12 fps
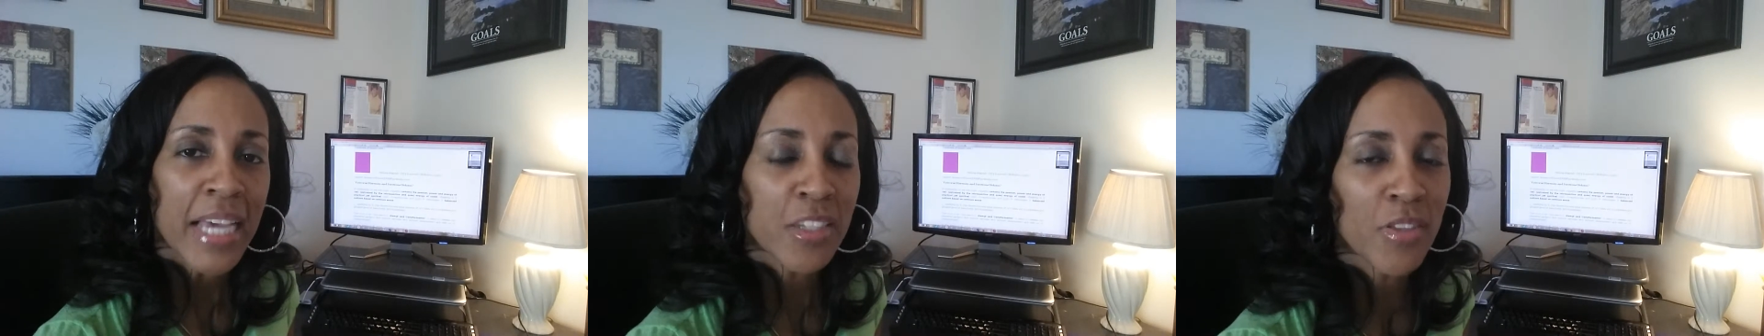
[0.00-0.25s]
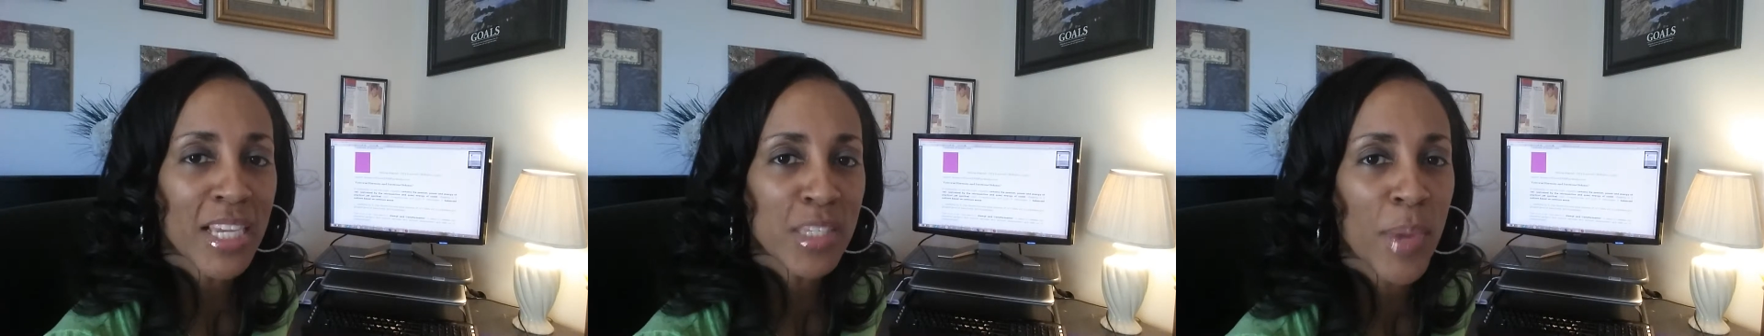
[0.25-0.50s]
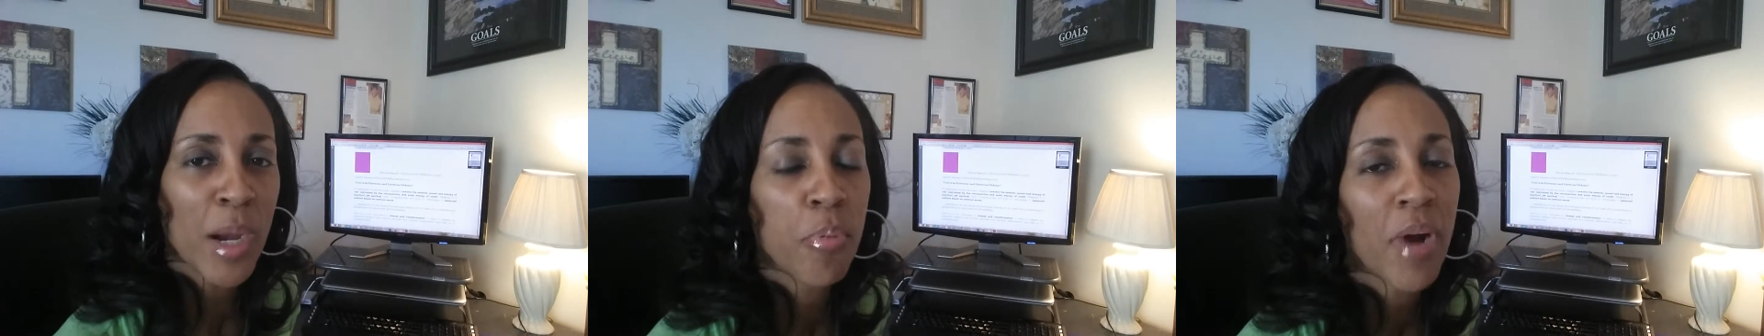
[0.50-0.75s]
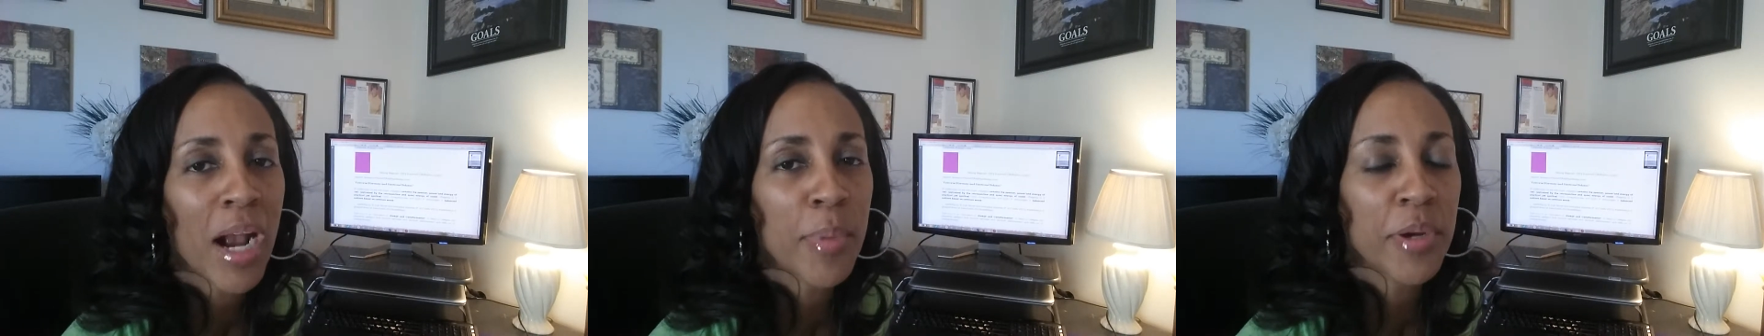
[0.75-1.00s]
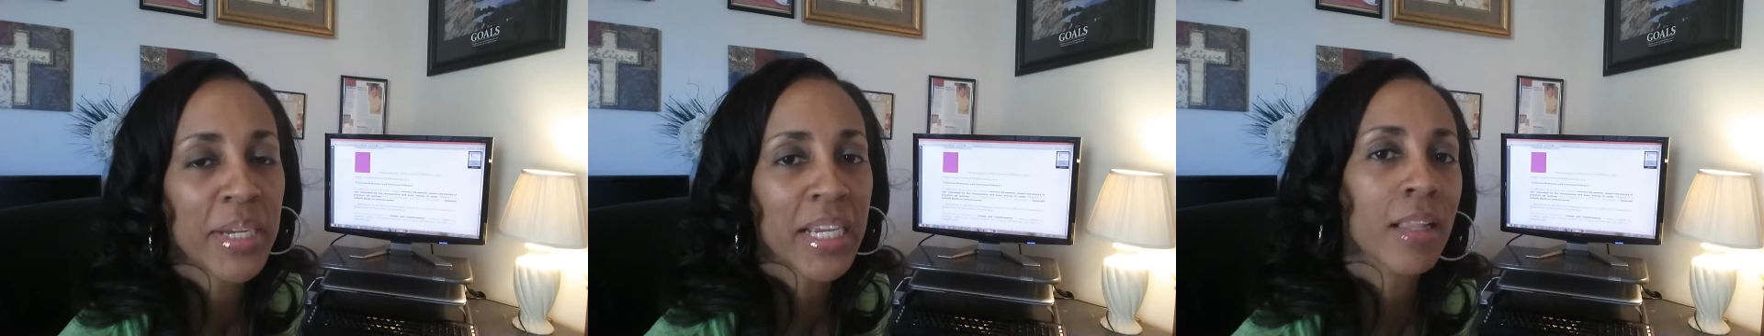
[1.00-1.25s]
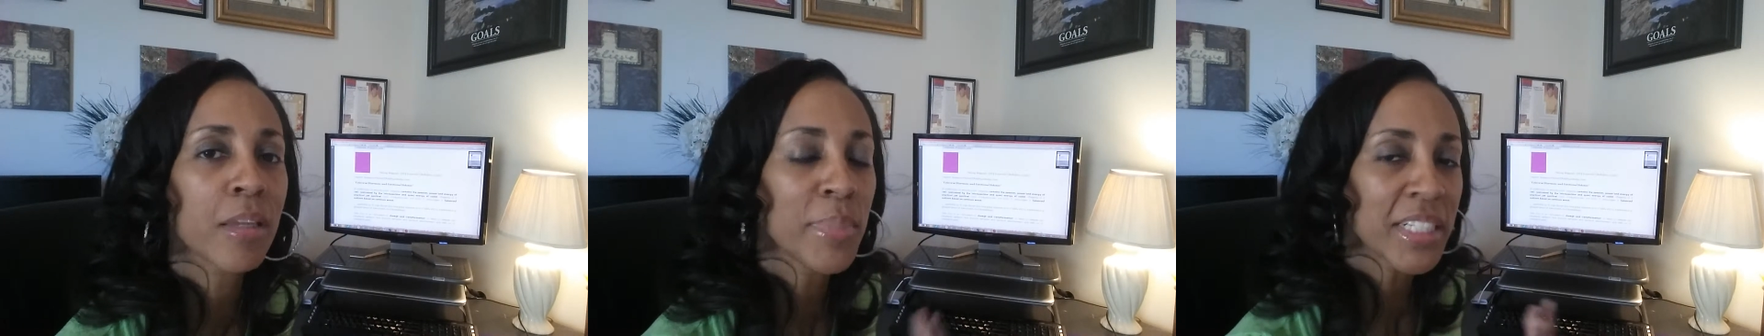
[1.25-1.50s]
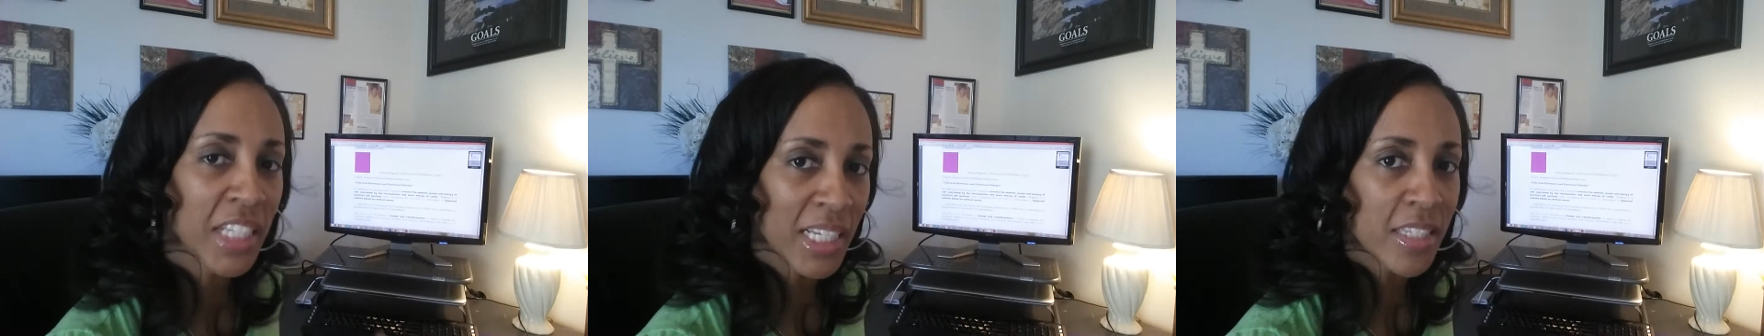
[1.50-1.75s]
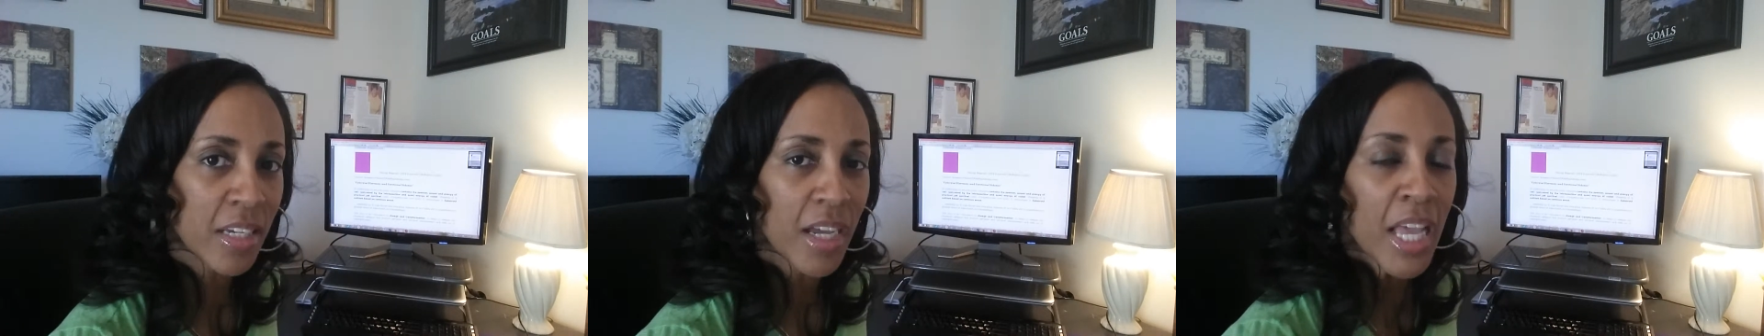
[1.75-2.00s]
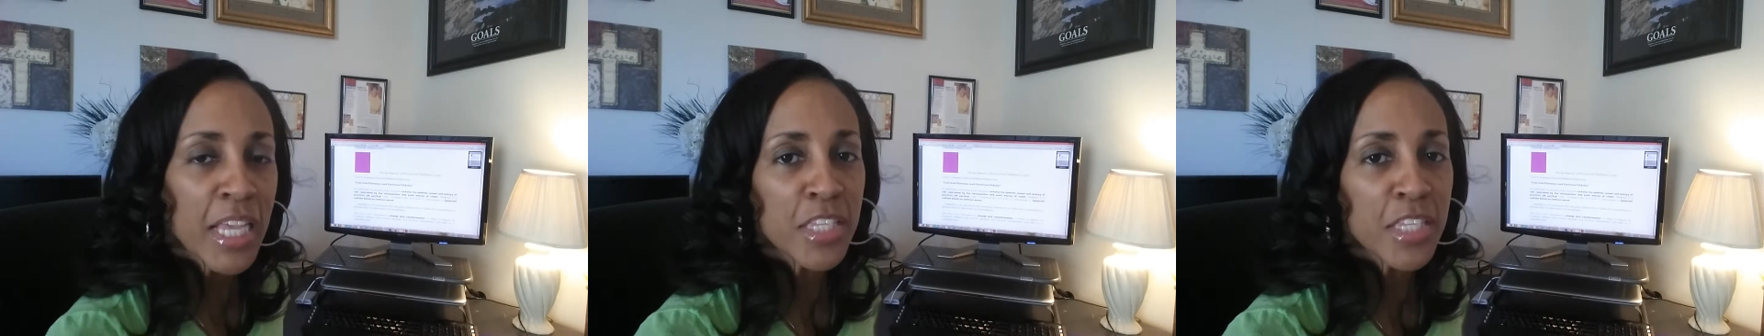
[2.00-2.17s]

So that's my primary color, magenta.